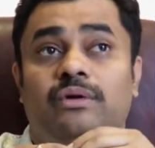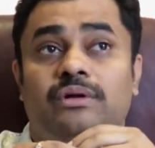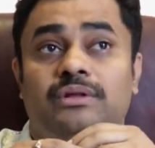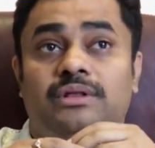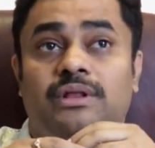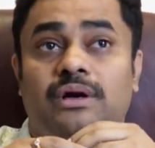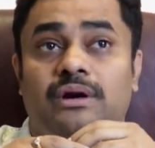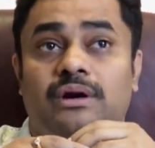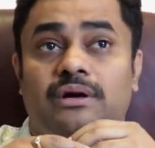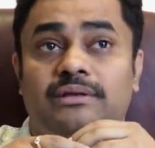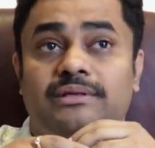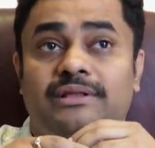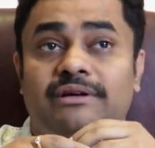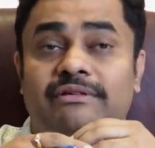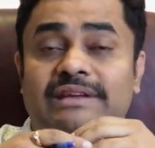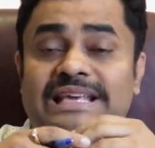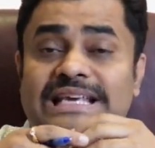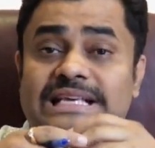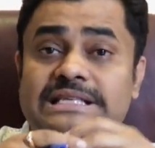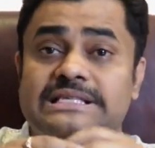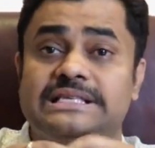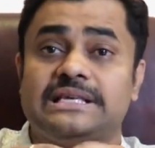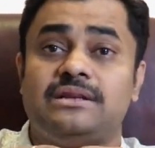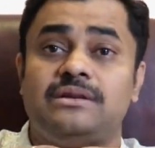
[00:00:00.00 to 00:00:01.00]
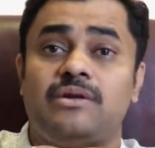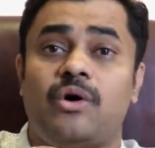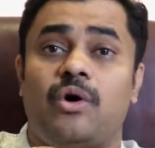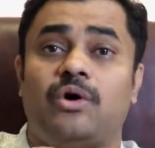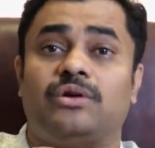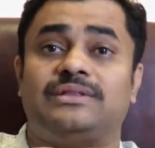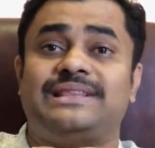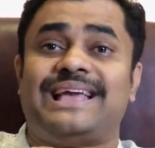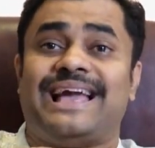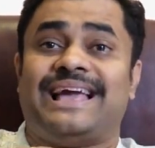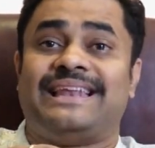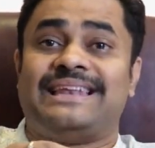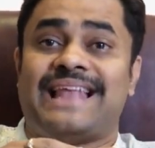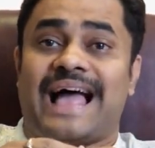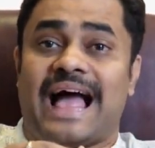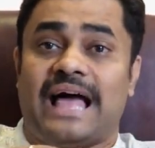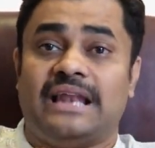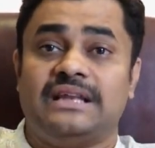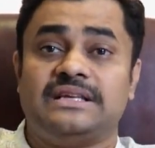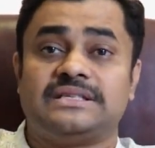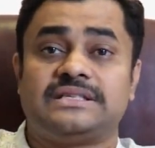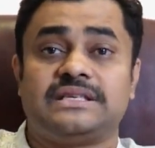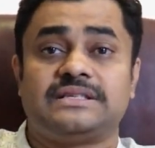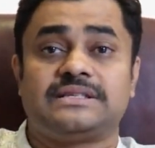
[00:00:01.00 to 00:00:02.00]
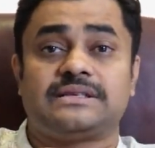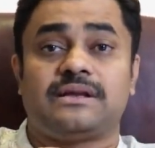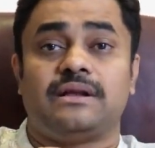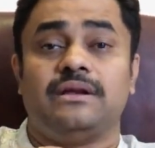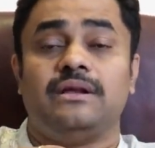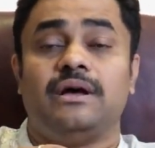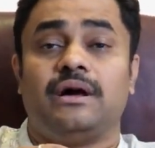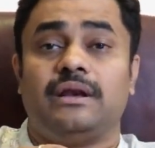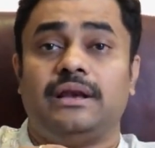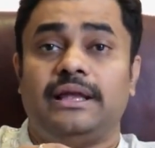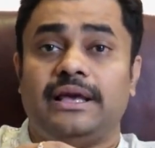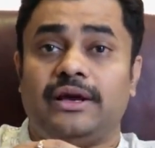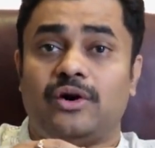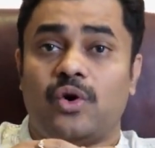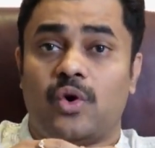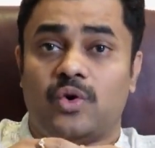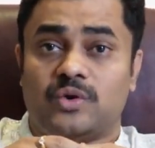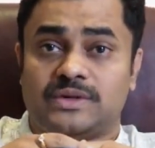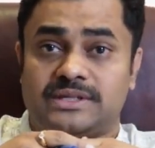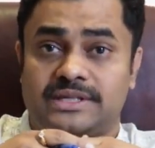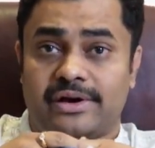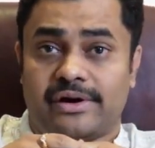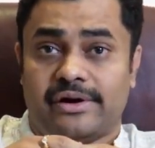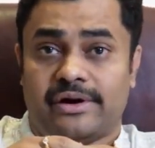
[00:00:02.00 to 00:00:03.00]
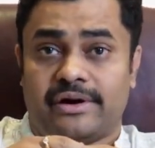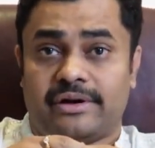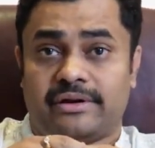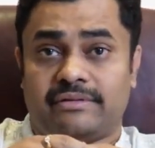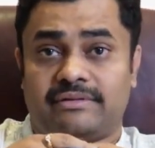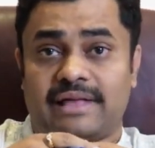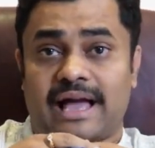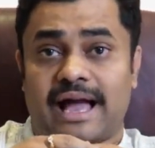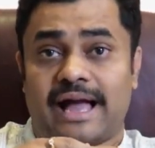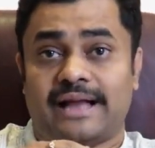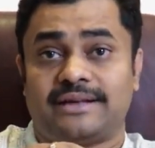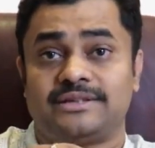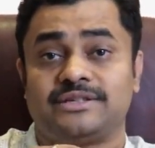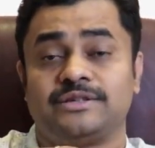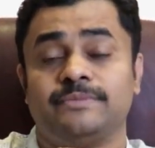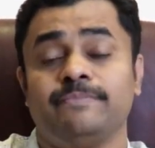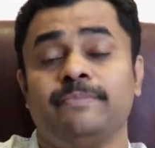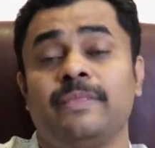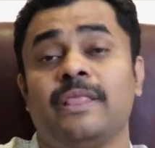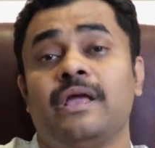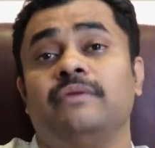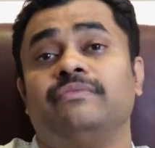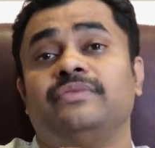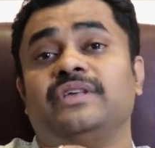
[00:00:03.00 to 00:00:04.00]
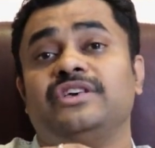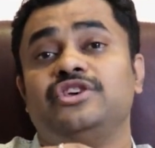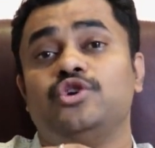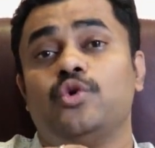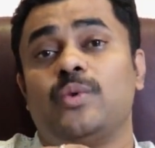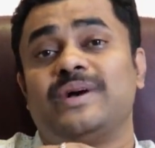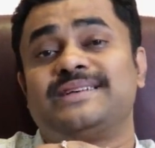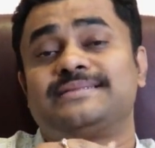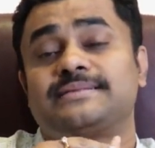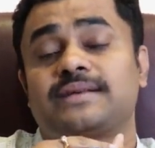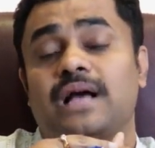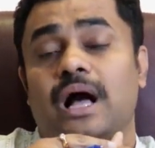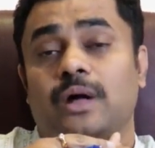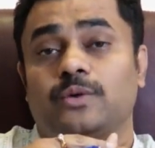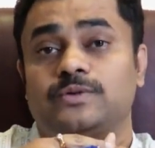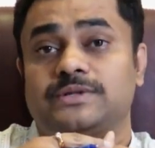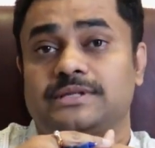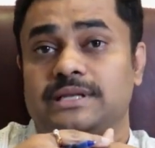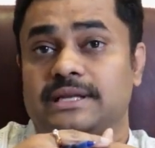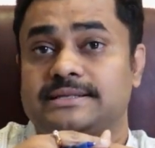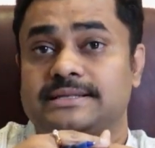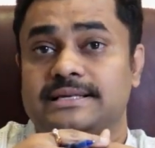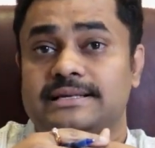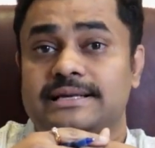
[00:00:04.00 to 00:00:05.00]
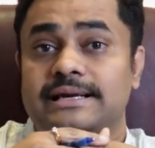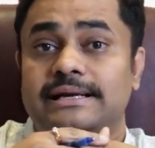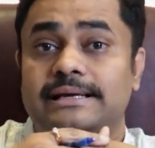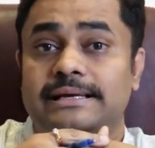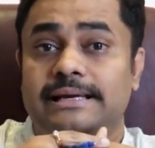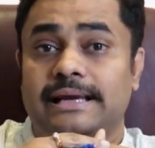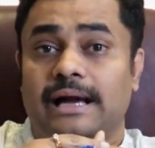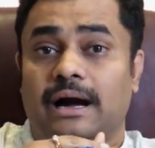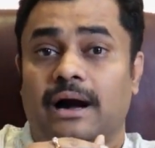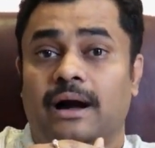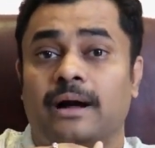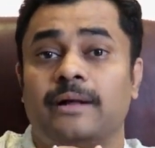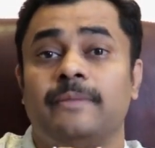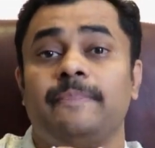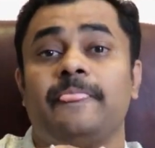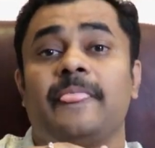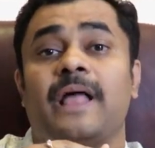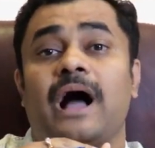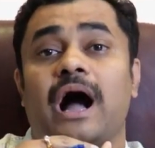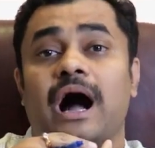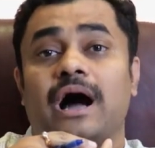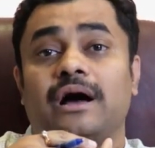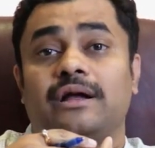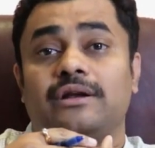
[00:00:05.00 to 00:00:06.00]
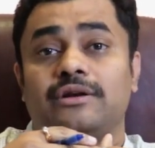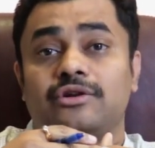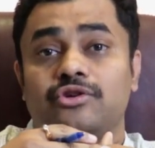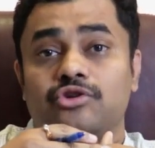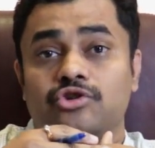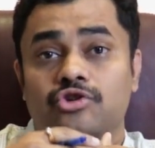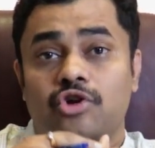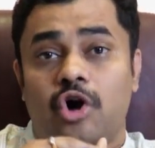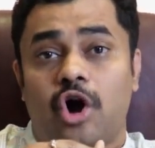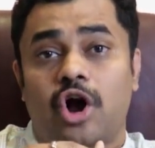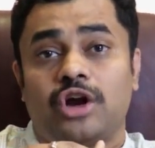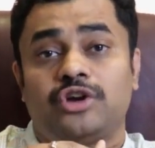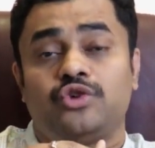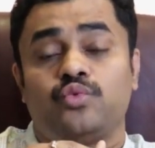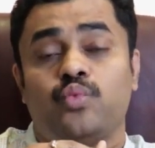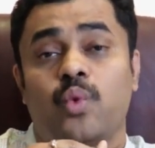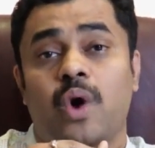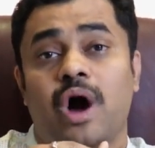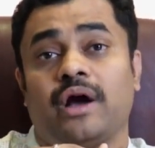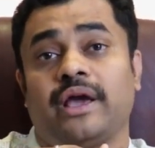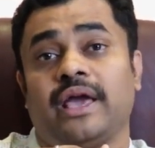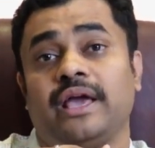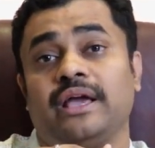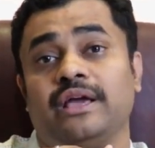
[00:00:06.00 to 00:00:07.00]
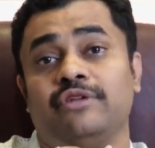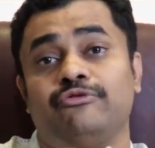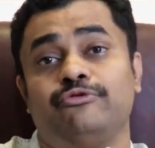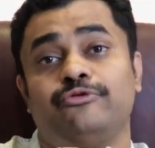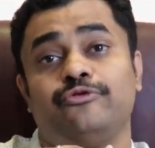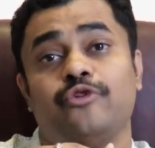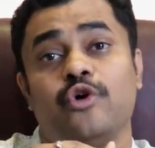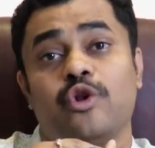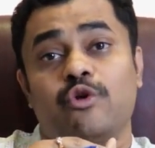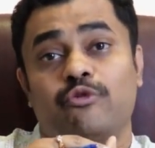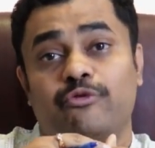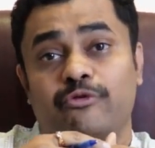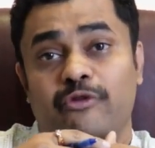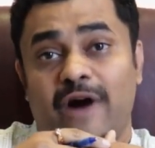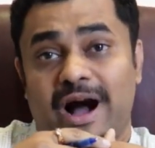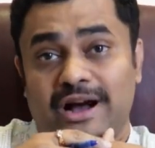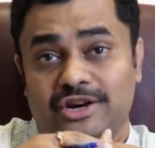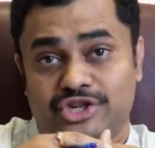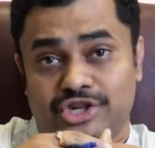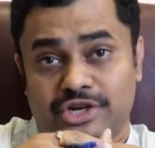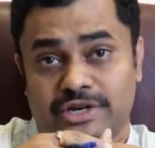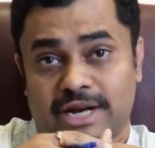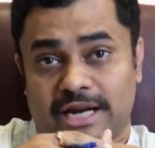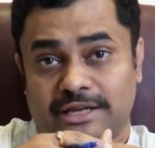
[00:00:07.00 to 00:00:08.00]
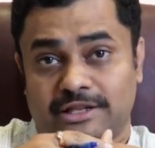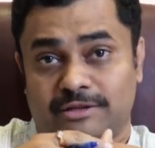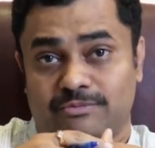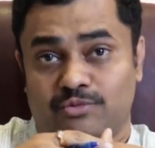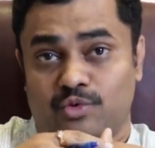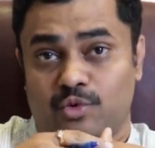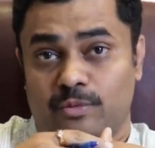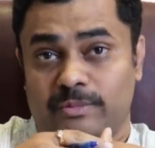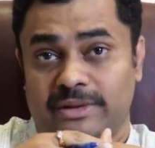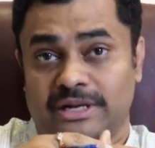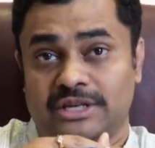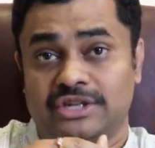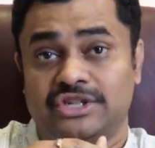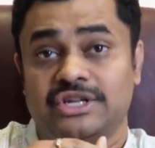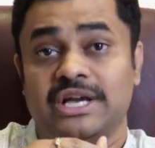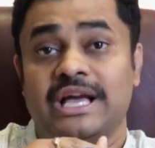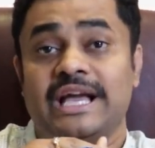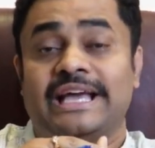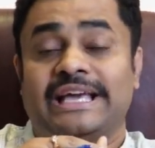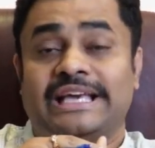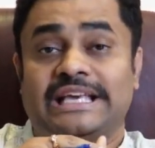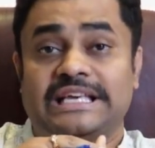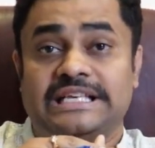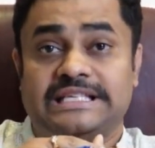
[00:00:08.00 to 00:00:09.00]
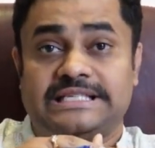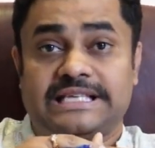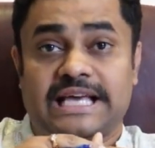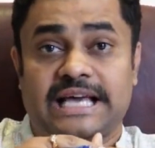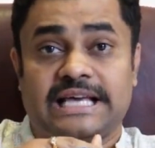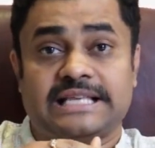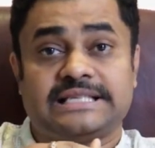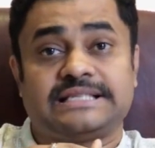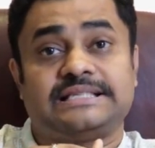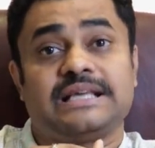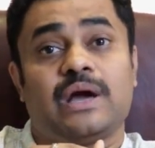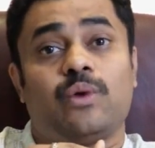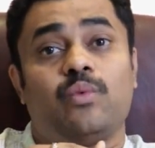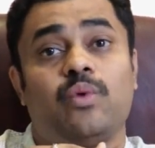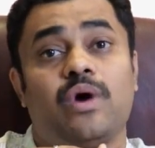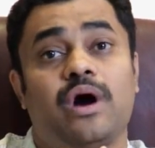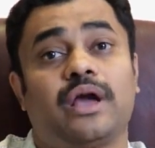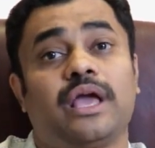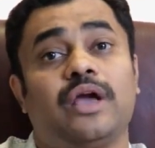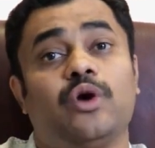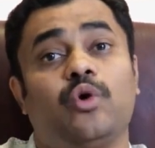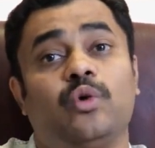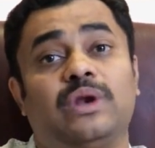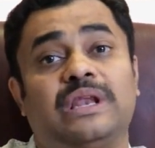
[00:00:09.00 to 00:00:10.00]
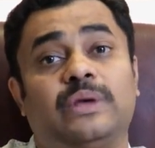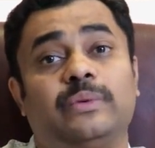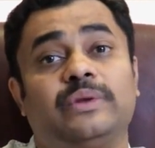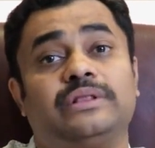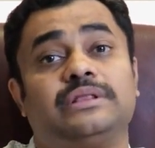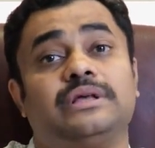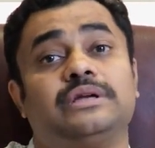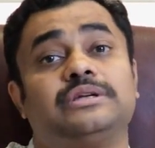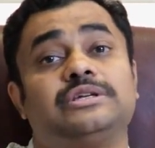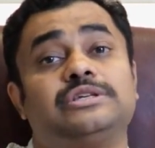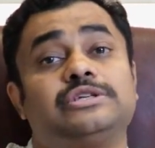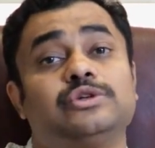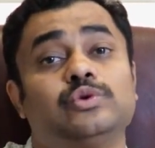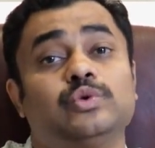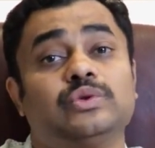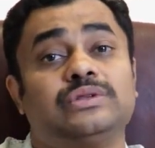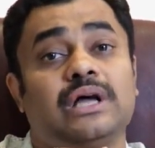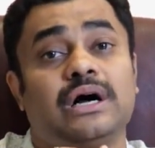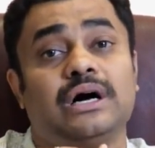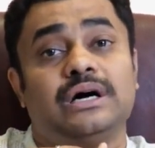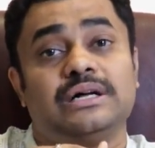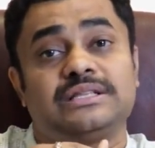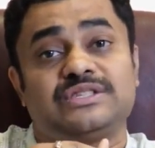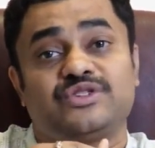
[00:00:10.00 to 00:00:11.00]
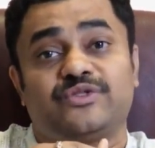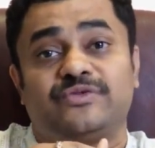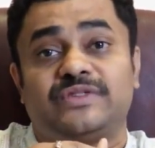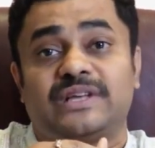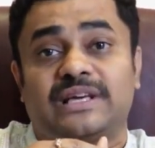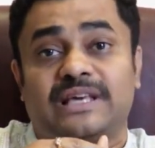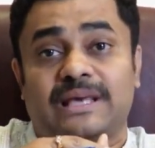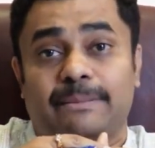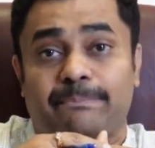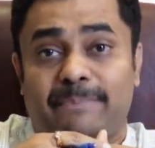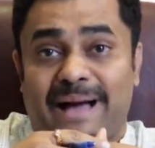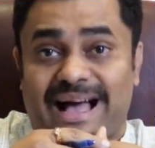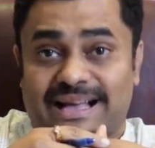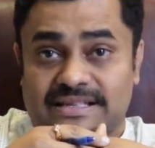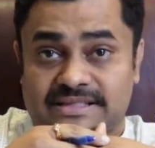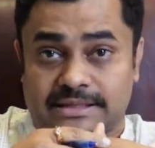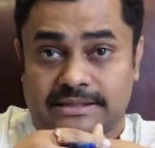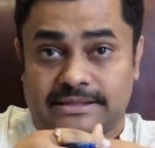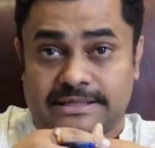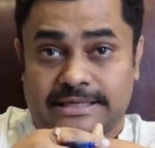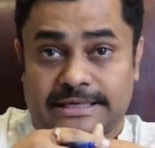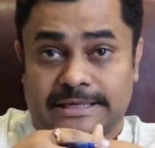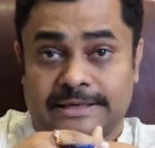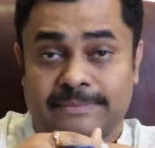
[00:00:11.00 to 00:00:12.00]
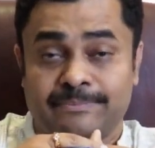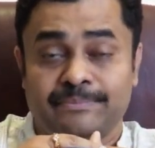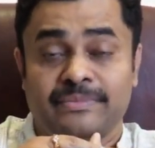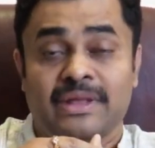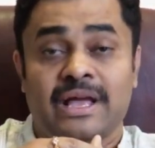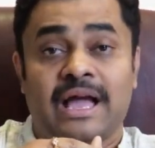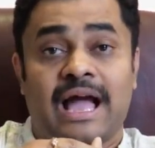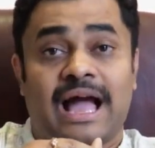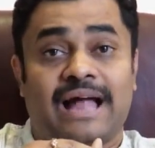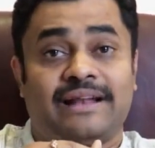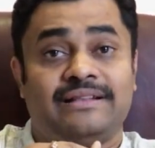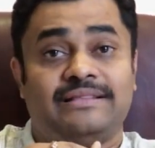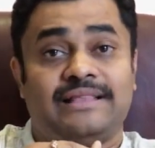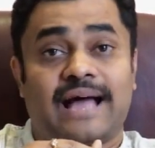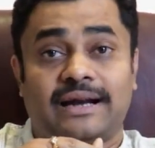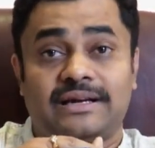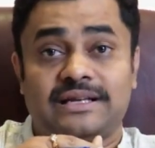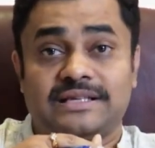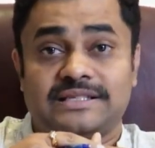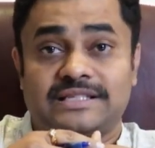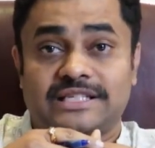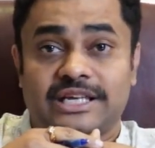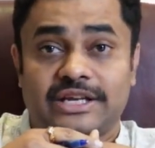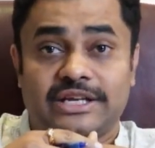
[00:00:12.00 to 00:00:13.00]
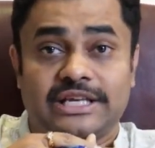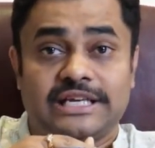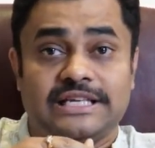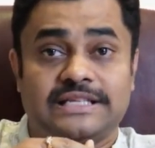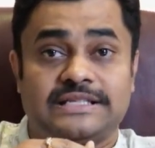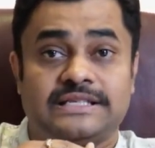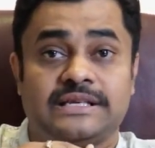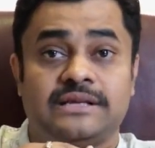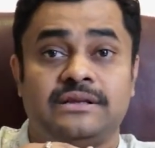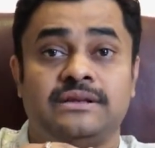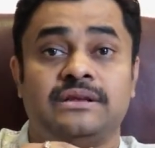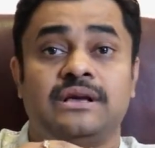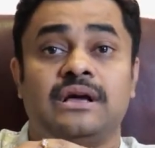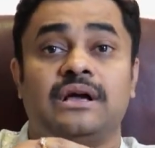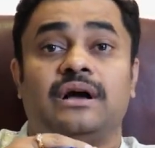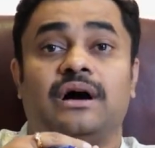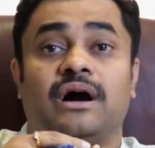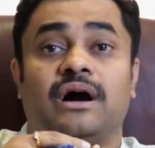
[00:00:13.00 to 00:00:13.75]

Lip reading: The reason or the analysis clearly goes here that the US consulates in India are not working in full function at the moment. He says they are working only with 2/3 of the capacity, and that is the reason